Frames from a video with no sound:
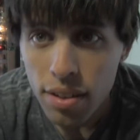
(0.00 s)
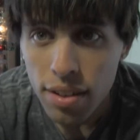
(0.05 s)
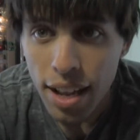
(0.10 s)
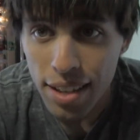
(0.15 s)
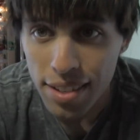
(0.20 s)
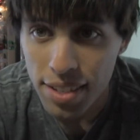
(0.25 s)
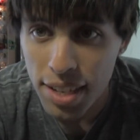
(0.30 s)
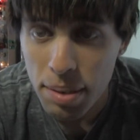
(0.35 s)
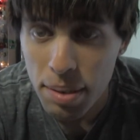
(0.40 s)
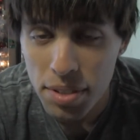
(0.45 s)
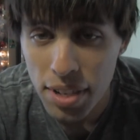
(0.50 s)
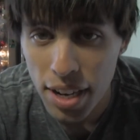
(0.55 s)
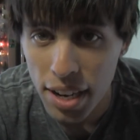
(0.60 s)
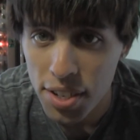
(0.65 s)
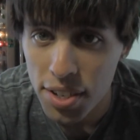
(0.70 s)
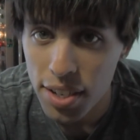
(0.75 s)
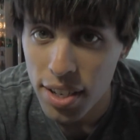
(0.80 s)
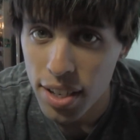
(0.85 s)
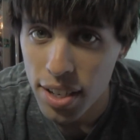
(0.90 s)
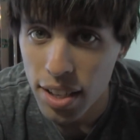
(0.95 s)
Now this game is
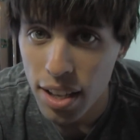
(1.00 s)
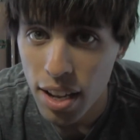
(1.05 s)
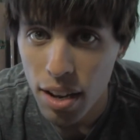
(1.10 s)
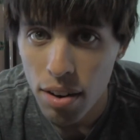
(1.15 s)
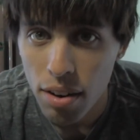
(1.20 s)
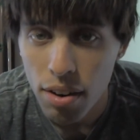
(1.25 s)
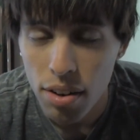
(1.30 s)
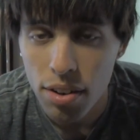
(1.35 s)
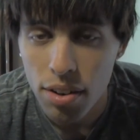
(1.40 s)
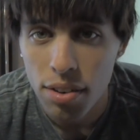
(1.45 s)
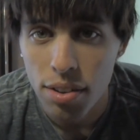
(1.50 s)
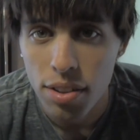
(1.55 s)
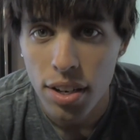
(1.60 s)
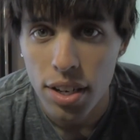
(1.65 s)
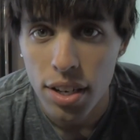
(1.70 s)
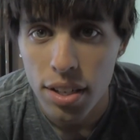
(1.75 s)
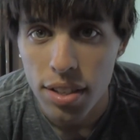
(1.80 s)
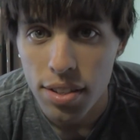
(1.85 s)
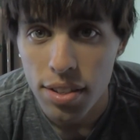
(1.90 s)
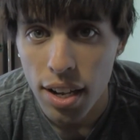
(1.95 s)
actually a lot harder
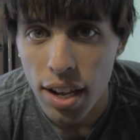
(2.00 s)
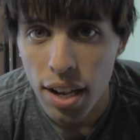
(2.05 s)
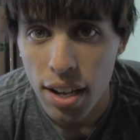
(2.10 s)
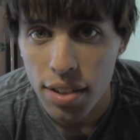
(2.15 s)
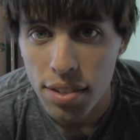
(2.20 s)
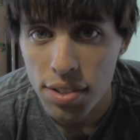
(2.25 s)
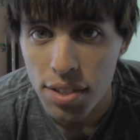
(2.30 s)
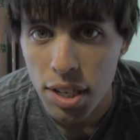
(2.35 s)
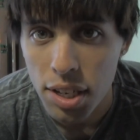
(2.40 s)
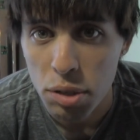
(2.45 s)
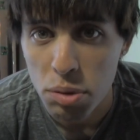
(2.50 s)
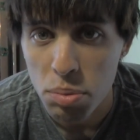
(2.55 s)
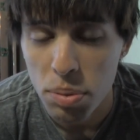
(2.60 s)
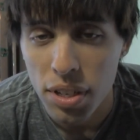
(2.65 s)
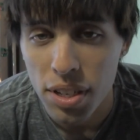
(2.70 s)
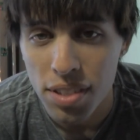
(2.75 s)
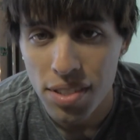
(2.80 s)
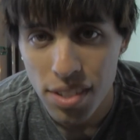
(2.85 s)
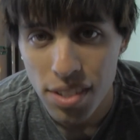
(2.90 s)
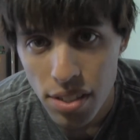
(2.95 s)
than it uh, seems
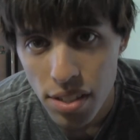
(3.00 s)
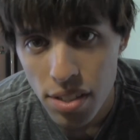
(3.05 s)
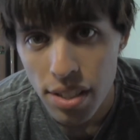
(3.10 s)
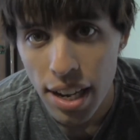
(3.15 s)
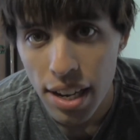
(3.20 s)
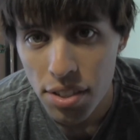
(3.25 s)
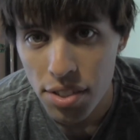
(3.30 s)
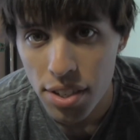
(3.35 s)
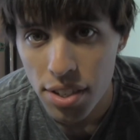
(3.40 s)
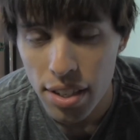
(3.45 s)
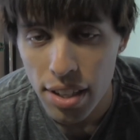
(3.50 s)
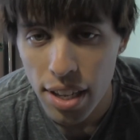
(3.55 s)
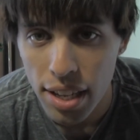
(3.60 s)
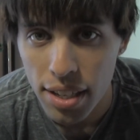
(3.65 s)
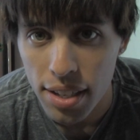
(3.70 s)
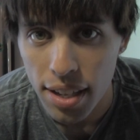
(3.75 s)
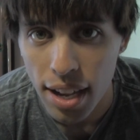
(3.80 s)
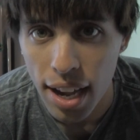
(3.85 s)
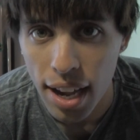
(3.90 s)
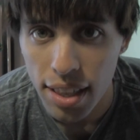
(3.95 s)
because this is actually
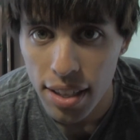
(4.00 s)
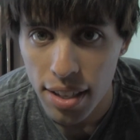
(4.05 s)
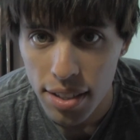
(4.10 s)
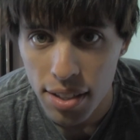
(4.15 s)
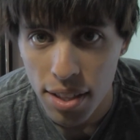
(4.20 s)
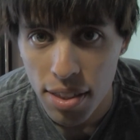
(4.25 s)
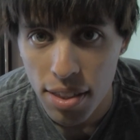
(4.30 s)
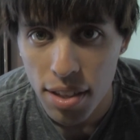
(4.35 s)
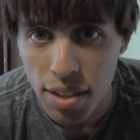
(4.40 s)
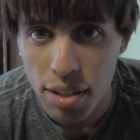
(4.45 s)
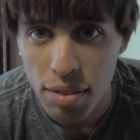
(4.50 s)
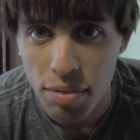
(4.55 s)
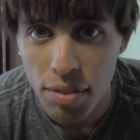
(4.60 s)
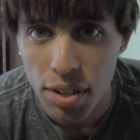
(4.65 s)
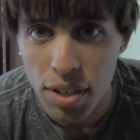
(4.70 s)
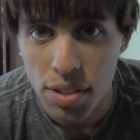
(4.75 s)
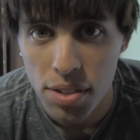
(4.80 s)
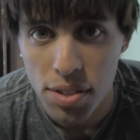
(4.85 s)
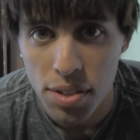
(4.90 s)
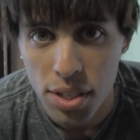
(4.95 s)
like, I like to think of
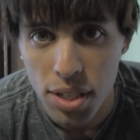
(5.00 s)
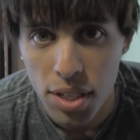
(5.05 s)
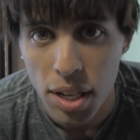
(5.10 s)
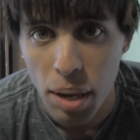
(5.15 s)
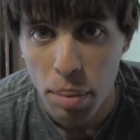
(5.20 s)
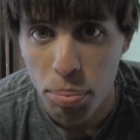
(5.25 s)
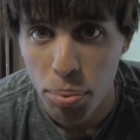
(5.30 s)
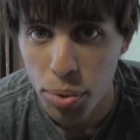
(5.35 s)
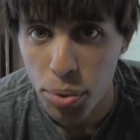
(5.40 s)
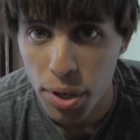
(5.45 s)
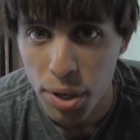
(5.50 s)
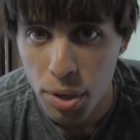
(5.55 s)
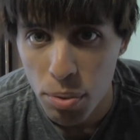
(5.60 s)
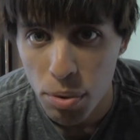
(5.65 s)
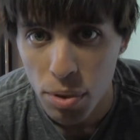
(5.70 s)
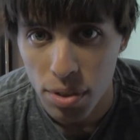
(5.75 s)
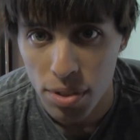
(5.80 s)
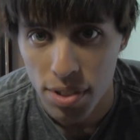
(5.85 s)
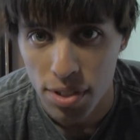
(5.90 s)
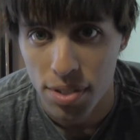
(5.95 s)
it as the uh,
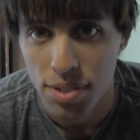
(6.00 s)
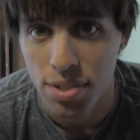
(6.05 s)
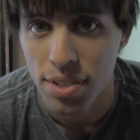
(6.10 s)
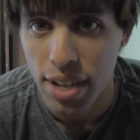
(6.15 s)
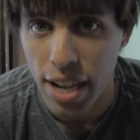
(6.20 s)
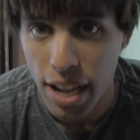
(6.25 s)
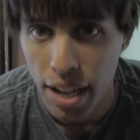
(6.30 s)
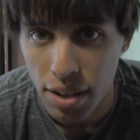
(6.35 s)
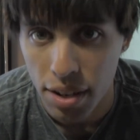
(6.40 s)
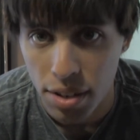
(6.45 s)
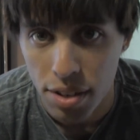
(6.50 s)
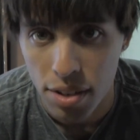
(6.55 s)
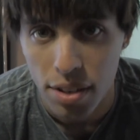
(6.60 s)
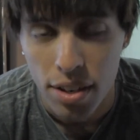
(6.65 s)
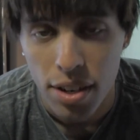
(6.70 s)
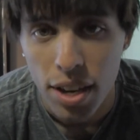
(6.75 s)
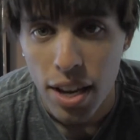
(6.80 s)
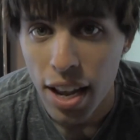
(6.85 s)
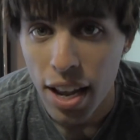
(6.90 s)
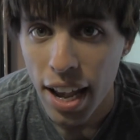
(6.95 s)
prequel to
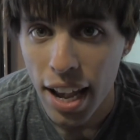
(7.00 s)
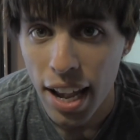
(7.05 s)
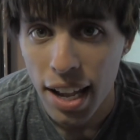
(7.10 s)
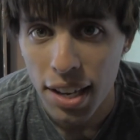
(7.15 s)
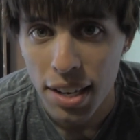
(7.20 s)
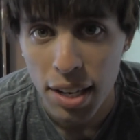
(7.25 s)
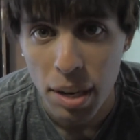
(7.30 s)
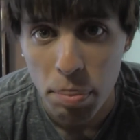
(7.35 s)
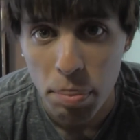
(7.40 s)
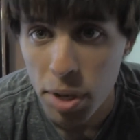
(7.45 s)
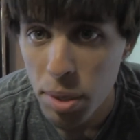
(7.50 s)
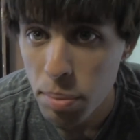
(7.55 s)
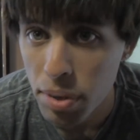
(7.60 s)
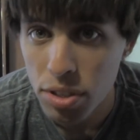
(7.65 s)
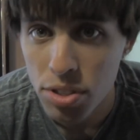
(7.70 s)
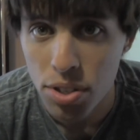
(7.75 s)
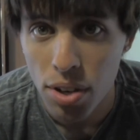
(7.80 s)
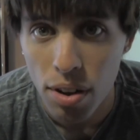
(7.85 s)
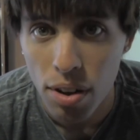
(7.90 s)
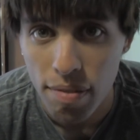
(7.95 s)
Stacker and uh, pretty
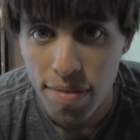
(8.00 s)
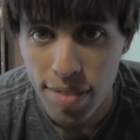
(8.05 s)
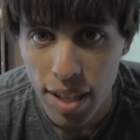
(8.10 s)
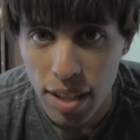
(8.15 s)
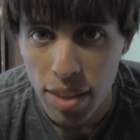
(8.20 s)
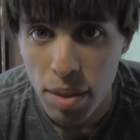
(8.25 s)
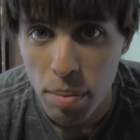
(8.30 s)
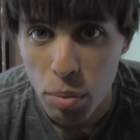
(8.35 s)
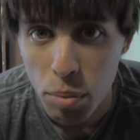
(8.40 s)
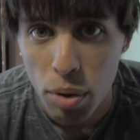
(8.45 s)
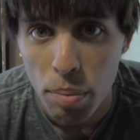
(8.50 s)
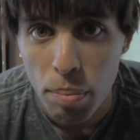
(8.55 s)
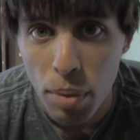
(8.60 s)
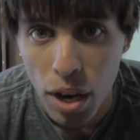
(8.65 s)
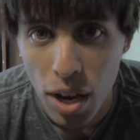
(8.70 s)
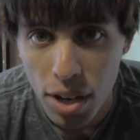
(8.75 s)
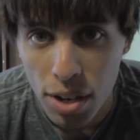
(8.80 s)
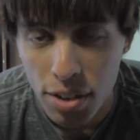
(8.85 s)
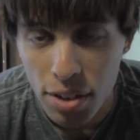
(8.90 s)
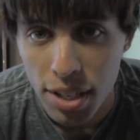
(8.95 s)
much all of like the more
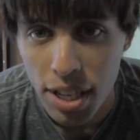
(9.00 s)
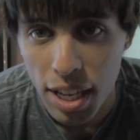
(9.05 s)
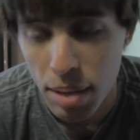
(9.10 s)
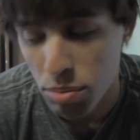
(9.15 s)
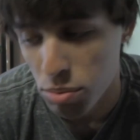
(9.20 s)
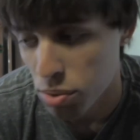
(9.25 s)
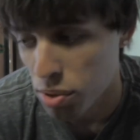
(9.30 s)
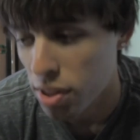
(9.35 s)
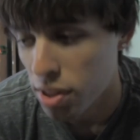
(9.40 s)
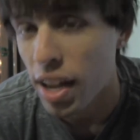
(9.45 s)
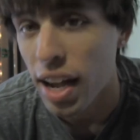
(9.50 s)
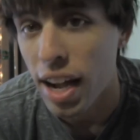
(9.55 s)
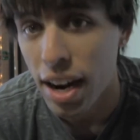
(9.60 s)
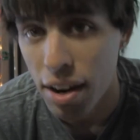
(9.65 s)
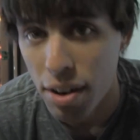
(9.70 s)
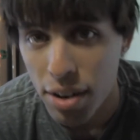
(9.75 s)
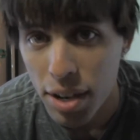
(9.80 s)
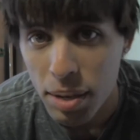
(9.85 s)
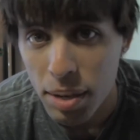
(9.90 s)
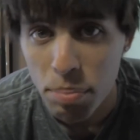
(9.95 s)
modern games with the
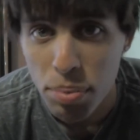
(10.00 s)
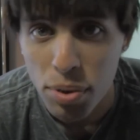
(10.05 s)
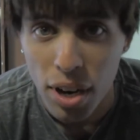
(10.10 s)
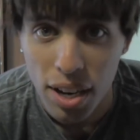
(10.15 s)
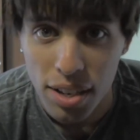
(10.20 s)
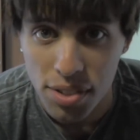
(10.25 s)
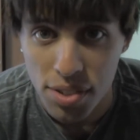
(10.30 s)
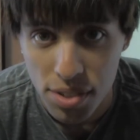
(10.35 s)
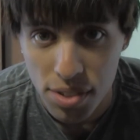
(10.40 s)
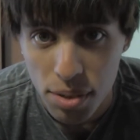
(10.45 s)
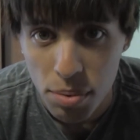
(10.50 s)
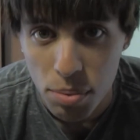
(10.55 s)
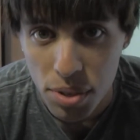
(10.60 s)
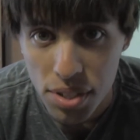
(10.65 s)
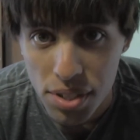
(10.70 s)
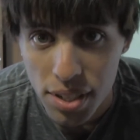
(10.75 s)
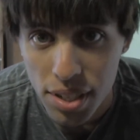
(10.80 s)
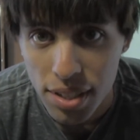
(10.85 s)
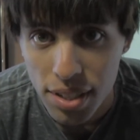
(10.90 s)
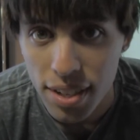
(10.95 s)
higher end prizes that we
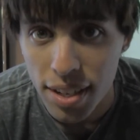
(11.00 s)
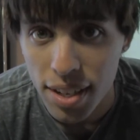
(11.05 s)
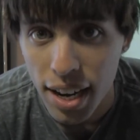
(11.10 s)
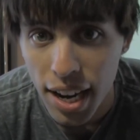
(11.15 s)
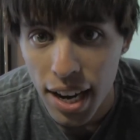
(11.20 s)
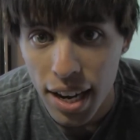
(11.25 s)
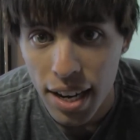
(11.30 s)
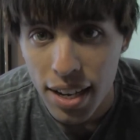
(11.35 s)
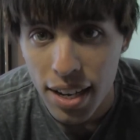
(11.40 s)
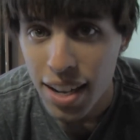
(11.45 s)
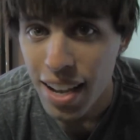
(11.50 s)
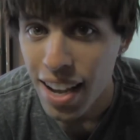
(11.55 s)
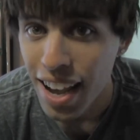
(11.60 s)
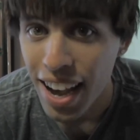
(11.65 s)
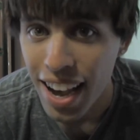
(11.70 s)
see today.